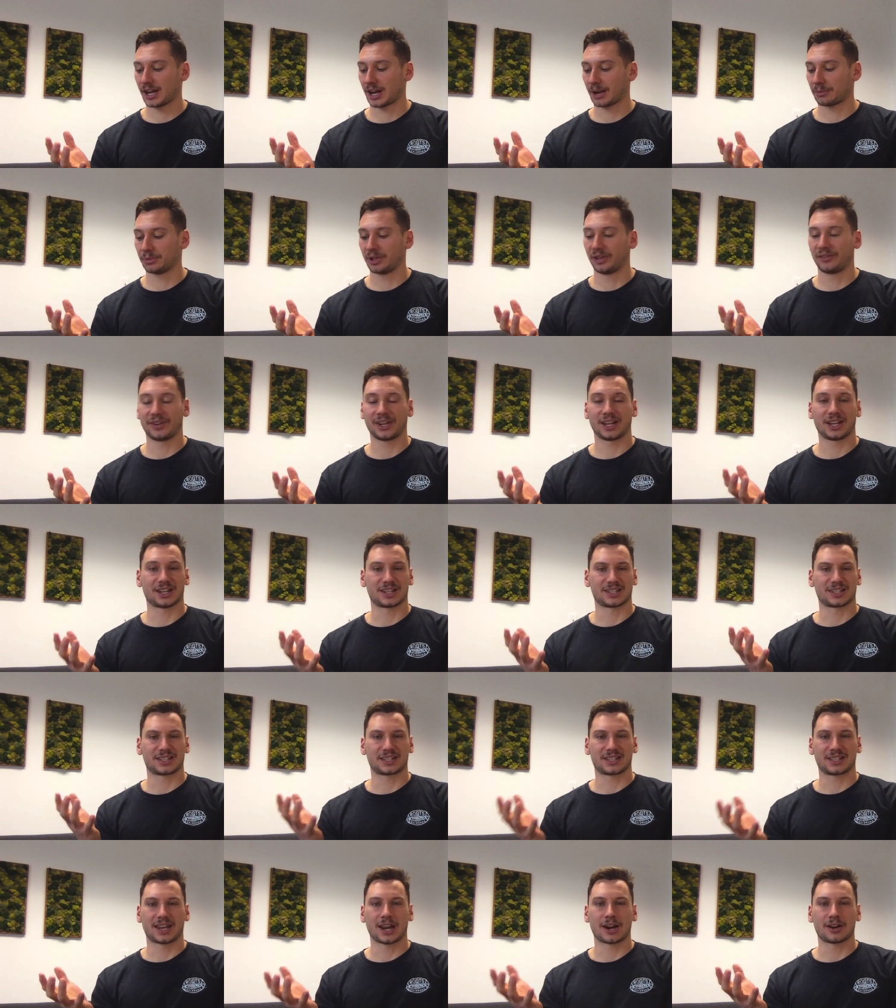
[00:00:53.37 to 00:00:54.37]
I'm living in a
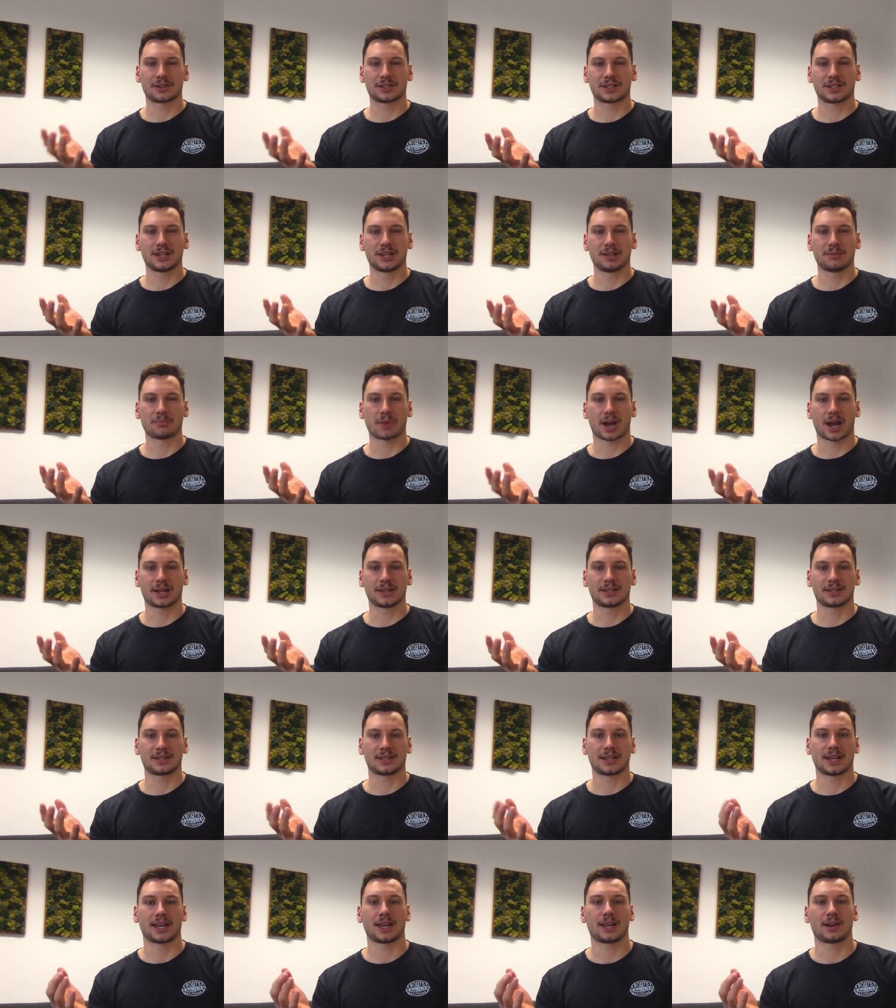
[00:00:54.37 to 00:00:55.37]
scarcity
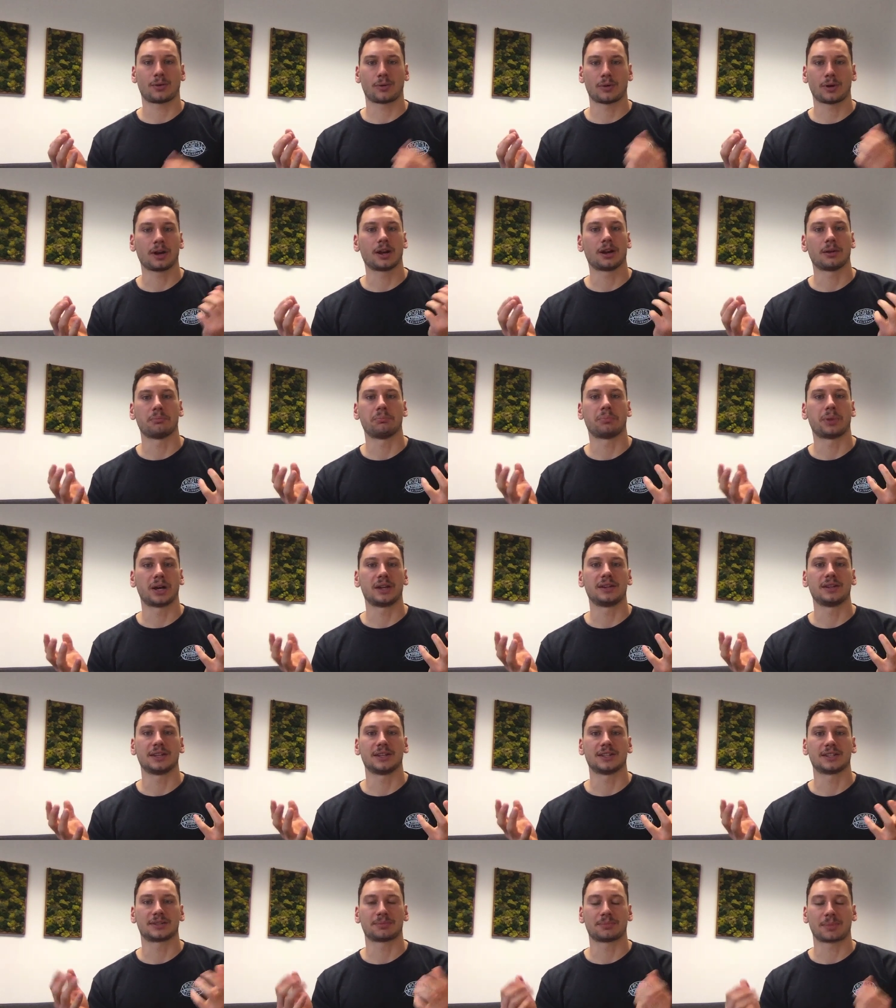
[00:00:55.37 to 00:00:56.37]
mindset or an
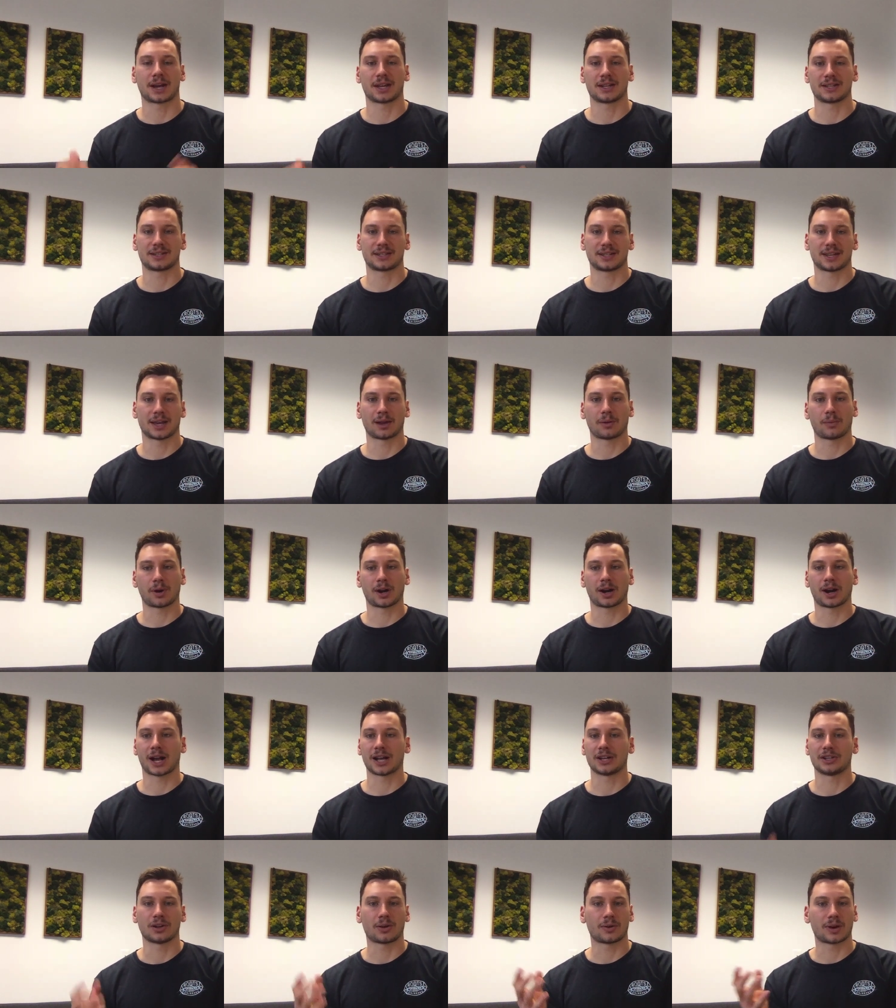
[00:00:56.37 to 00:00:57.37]
abundance mindset where I
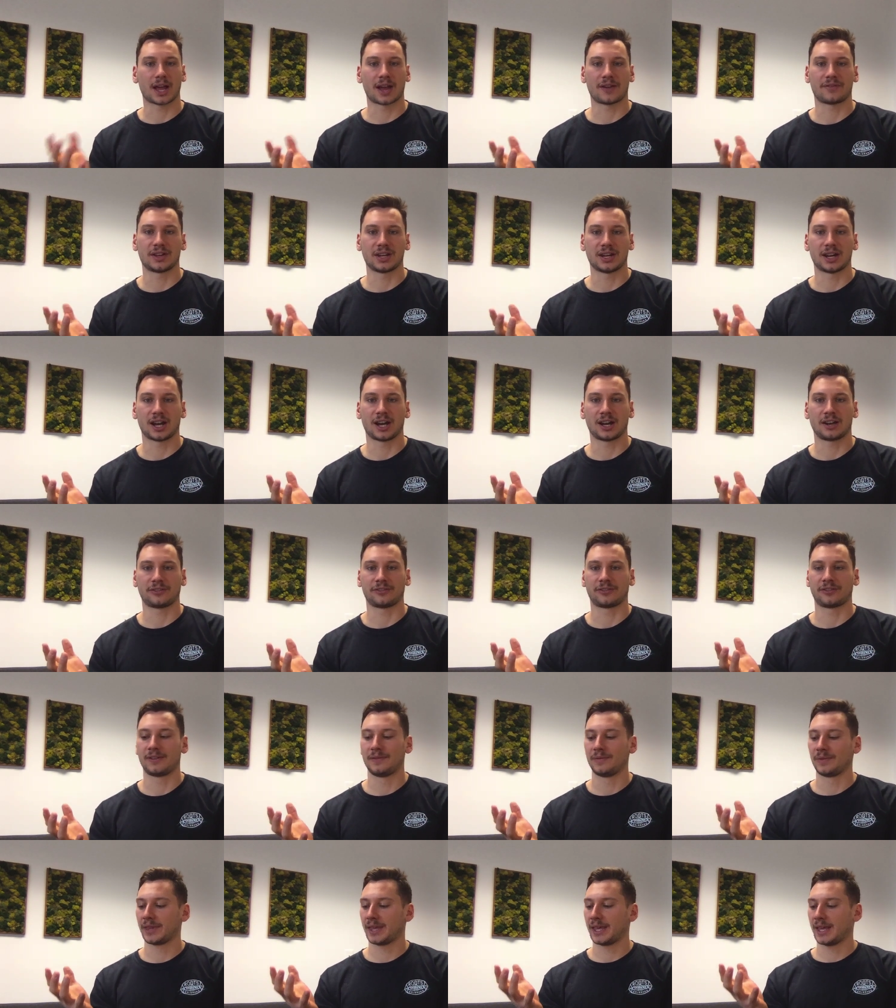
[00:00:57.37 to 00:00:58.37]
don't have enough
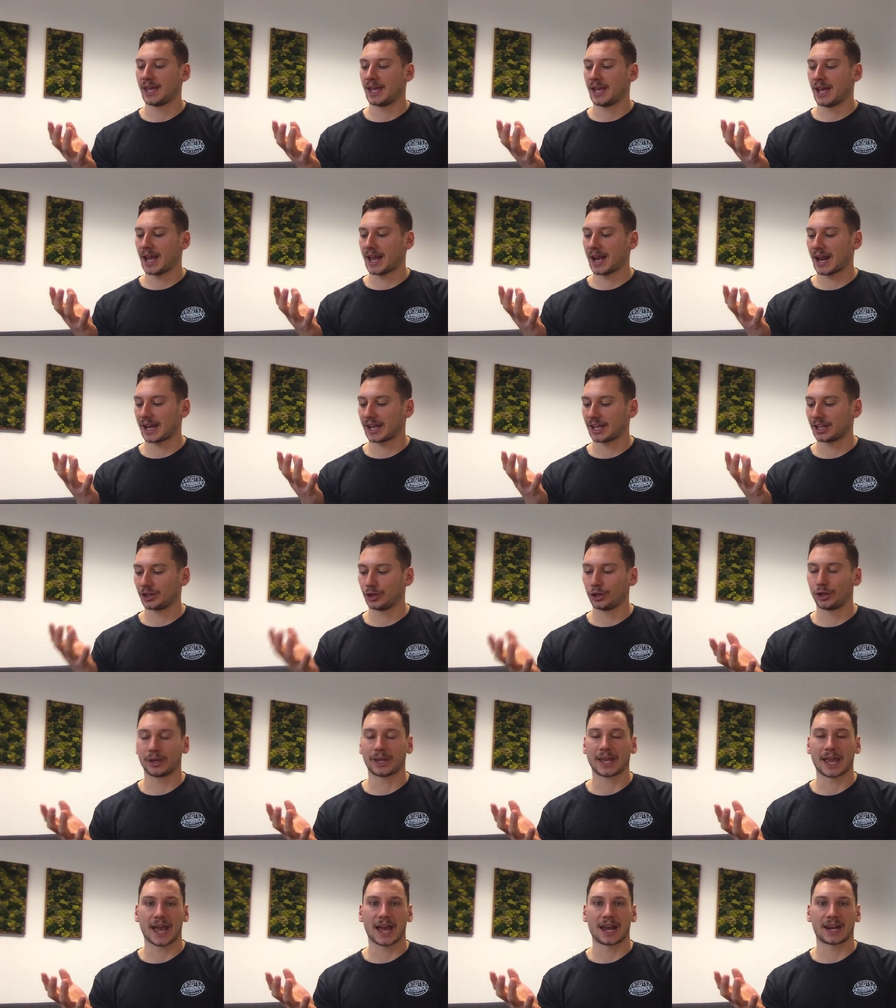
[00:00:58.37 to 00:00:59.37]
and I can
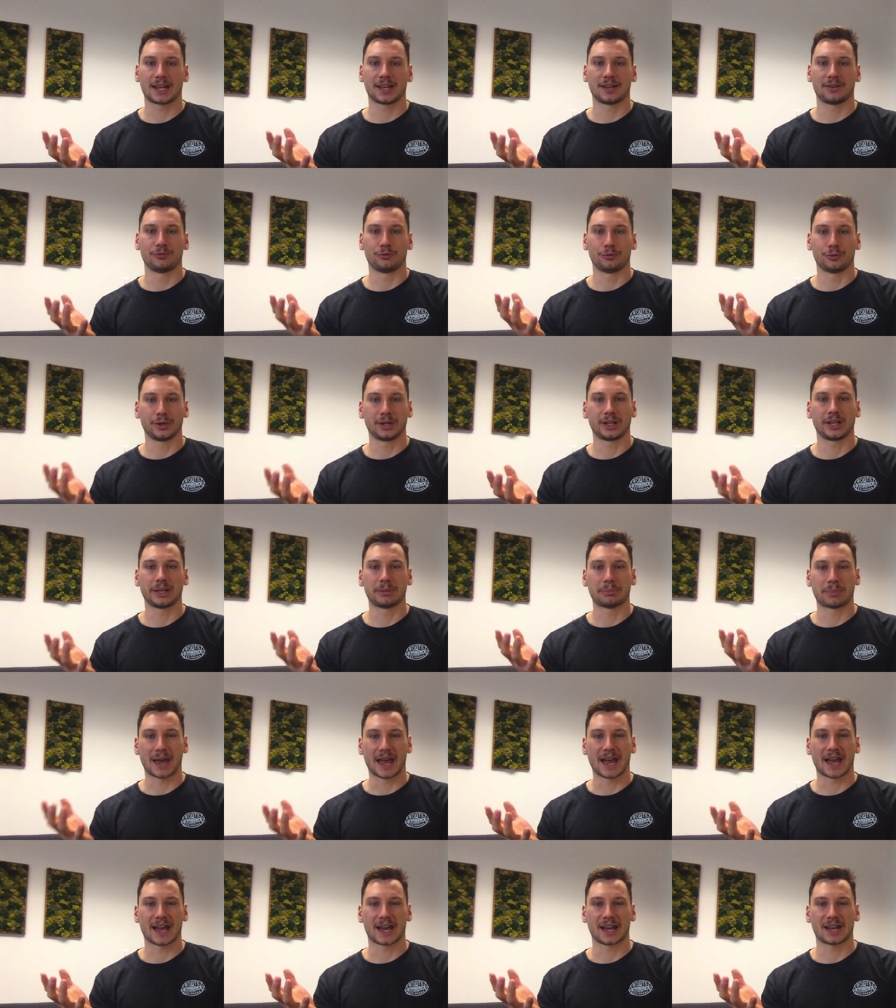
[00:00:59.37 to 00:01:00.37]
look at it really
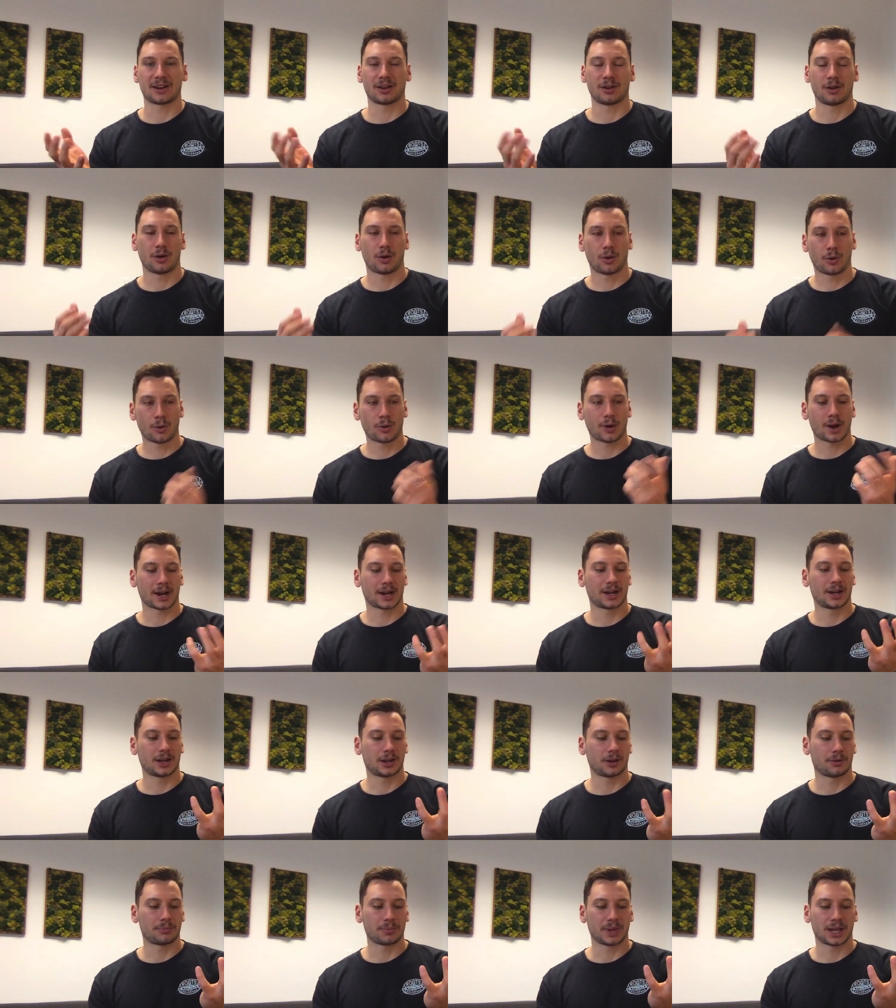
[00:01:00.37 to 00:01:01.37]
bad, or I can
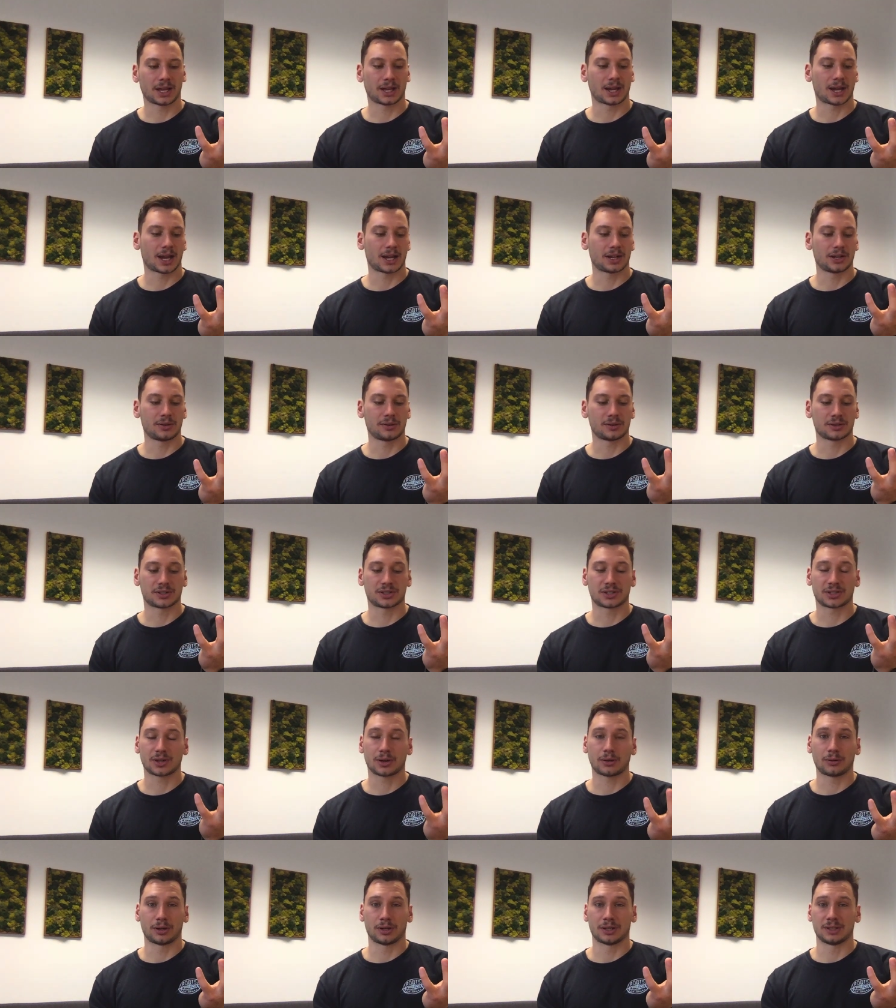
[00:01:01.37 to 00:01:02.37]
go, man, God, you are
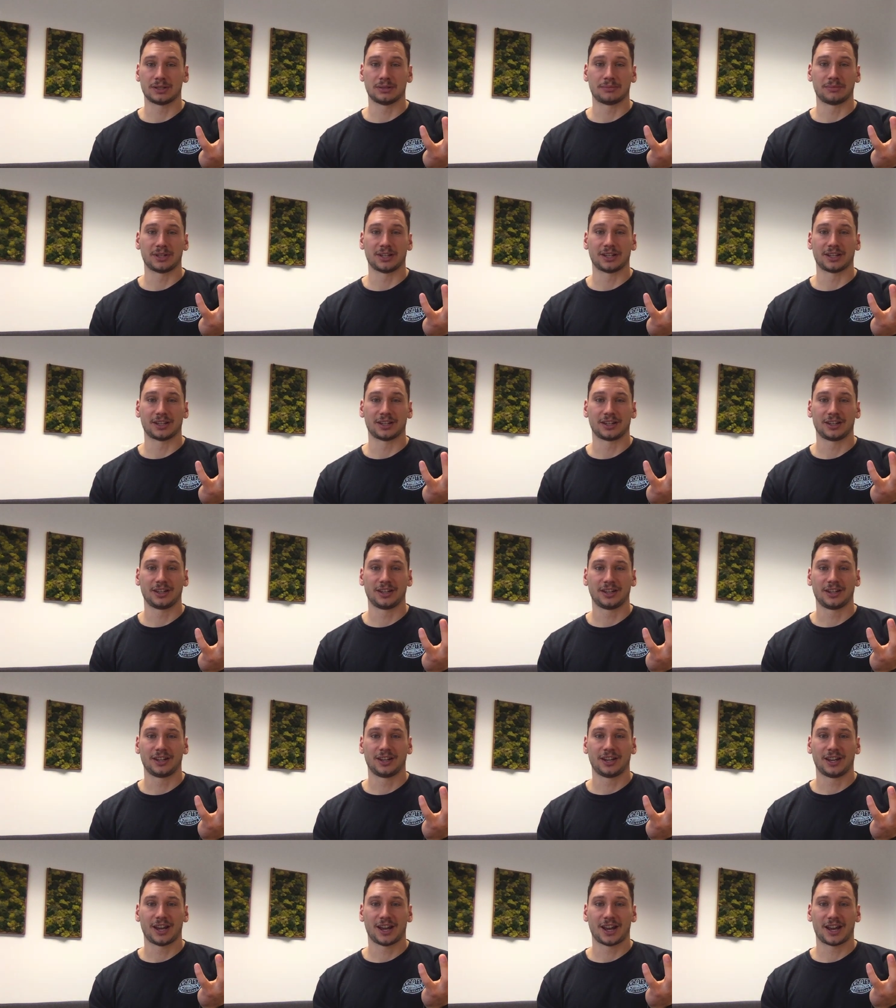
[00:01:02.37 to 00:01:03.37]
so good to me,
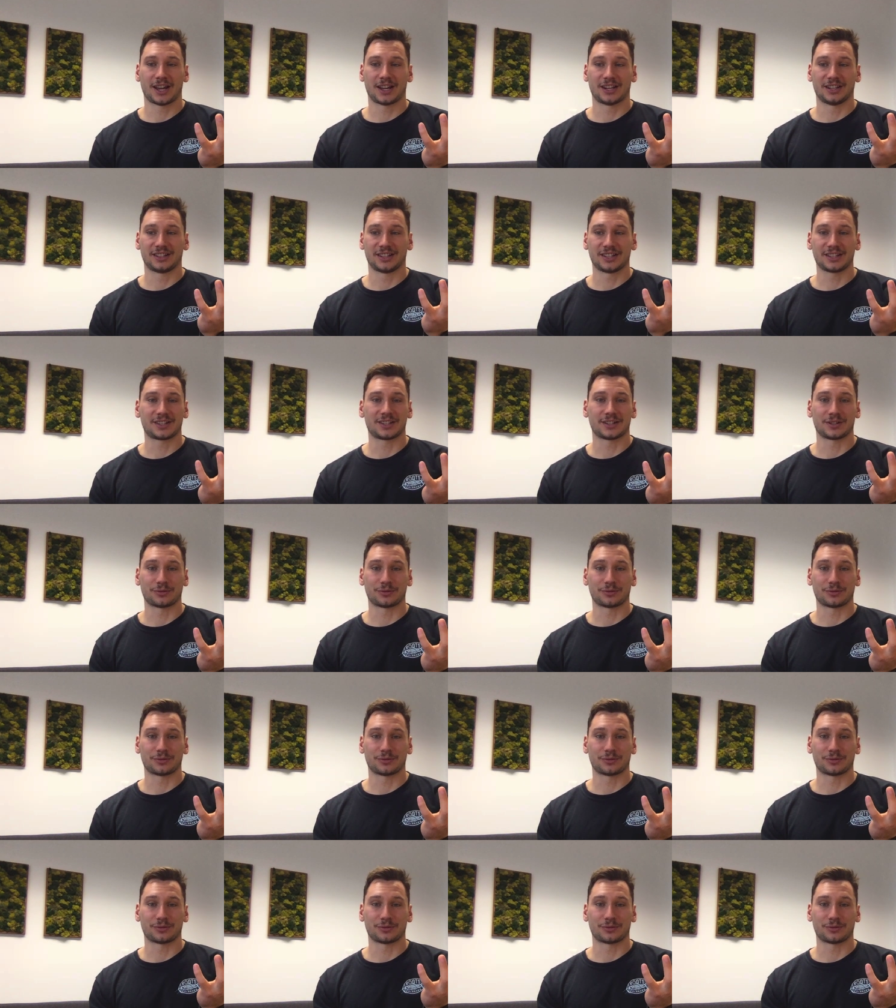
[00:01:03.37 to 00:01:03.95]
and this is